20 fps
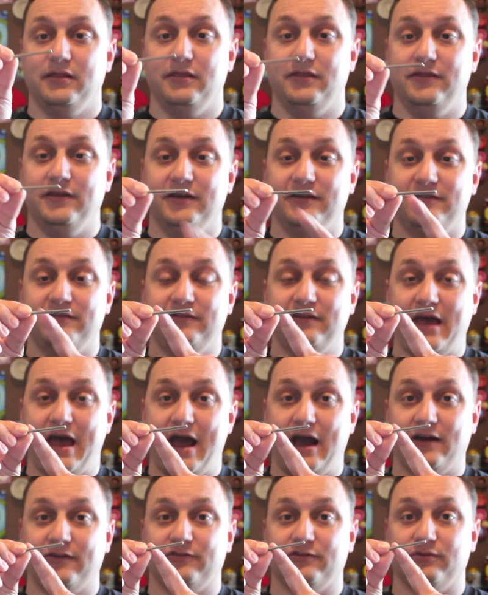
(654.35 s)
This
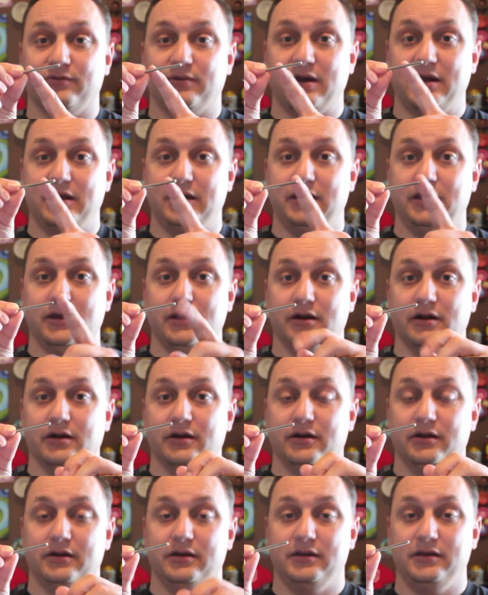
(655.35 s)
axle right here
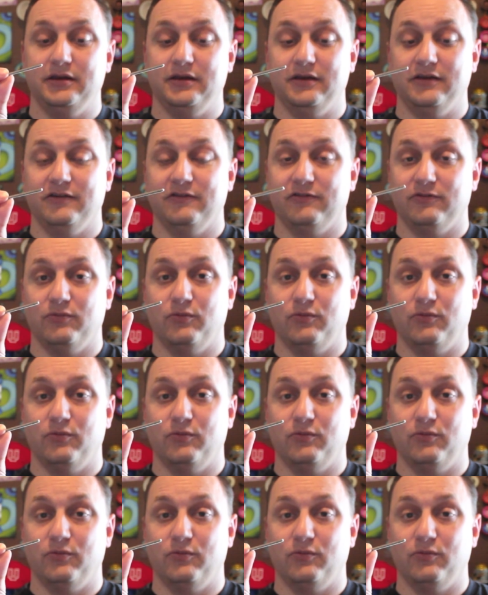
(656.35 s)
is